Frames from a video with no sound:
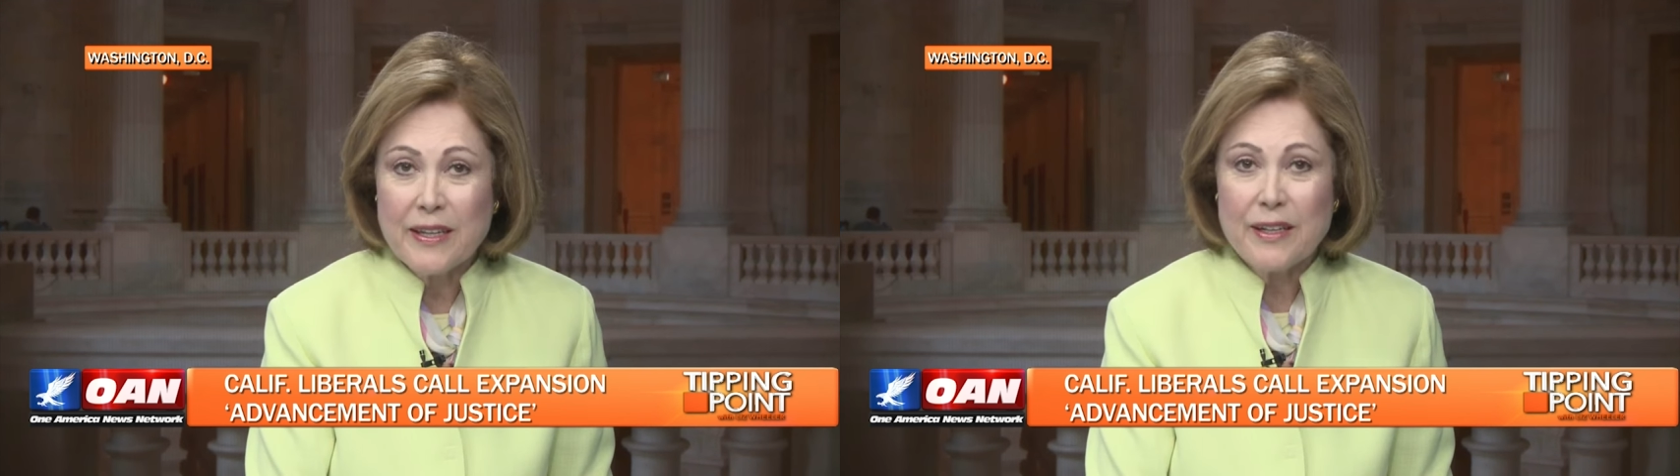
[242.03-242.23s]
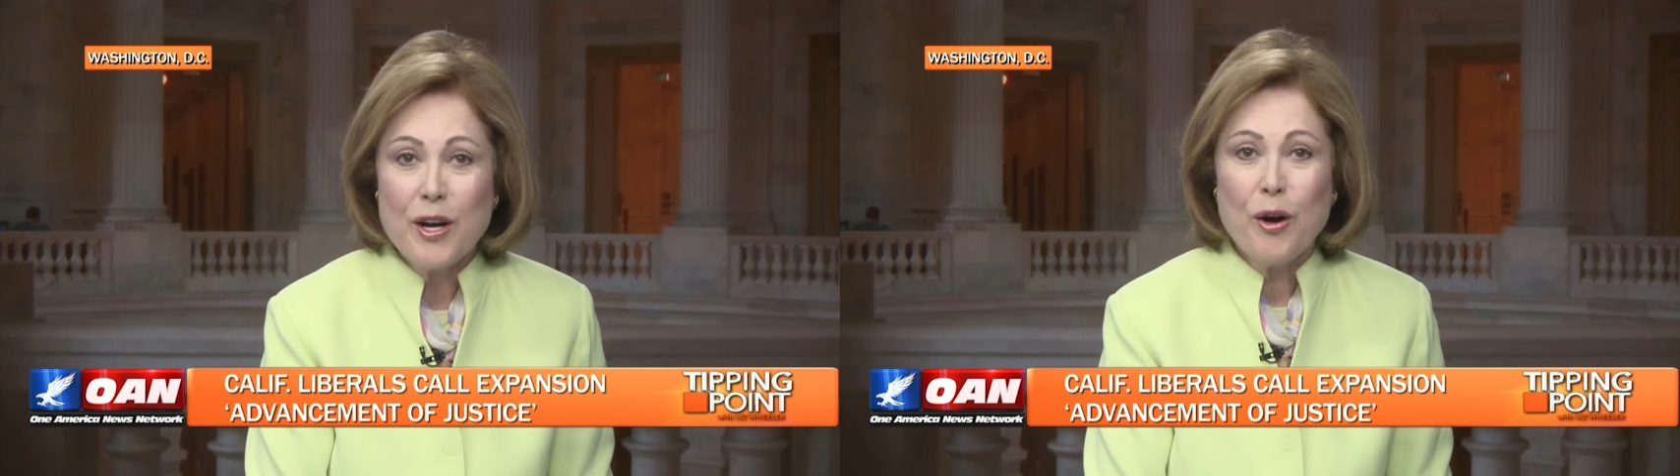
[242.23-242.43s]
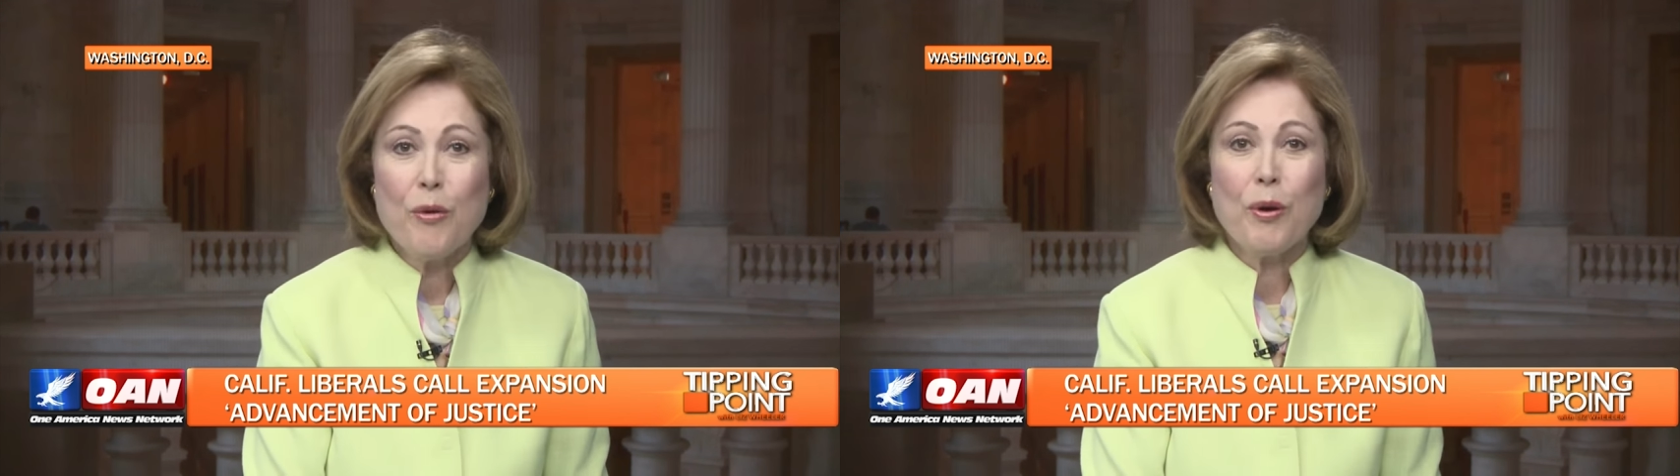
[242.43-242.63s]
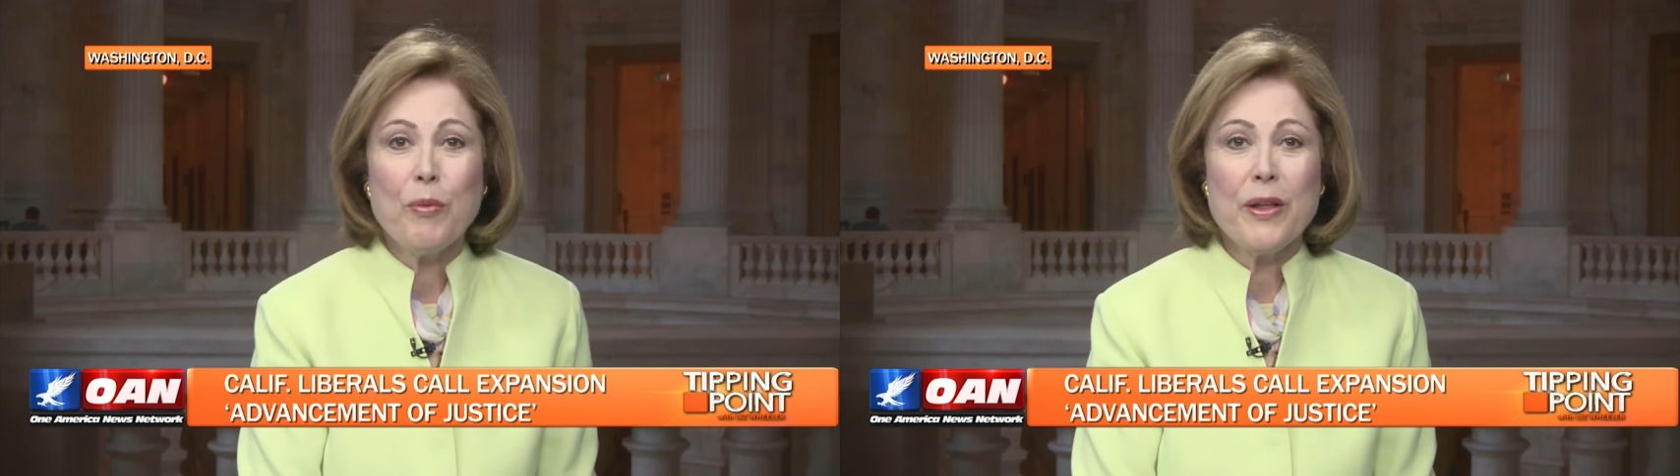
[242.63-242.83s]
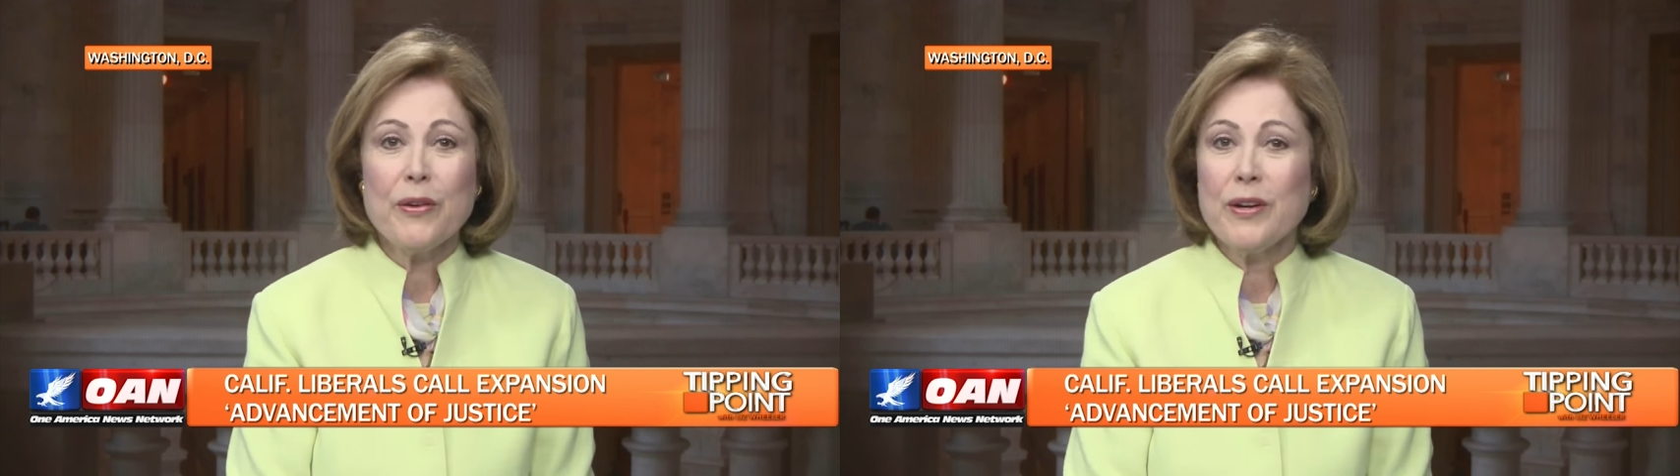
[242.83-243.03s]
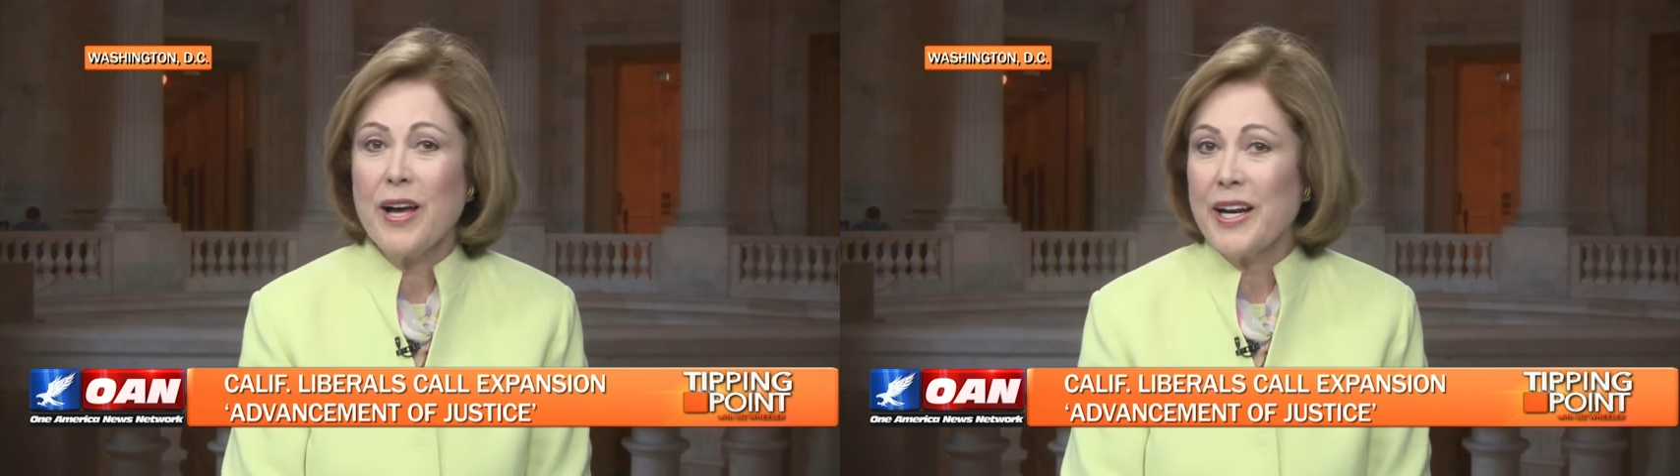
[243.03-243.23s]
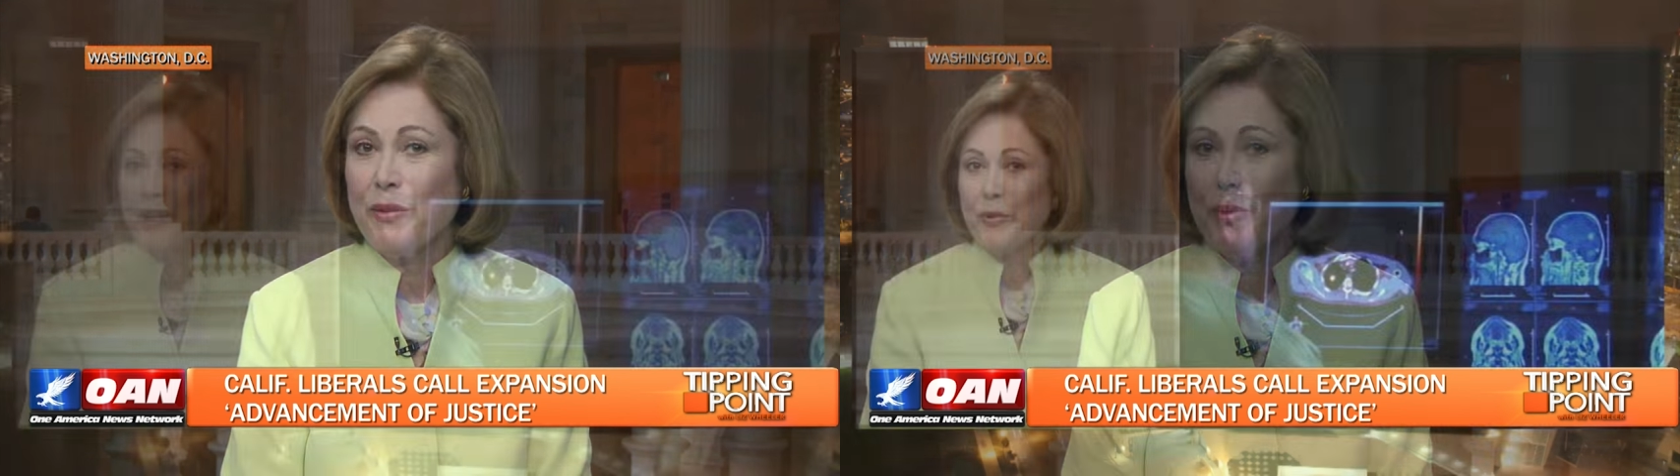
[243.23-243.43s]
it or whether or not it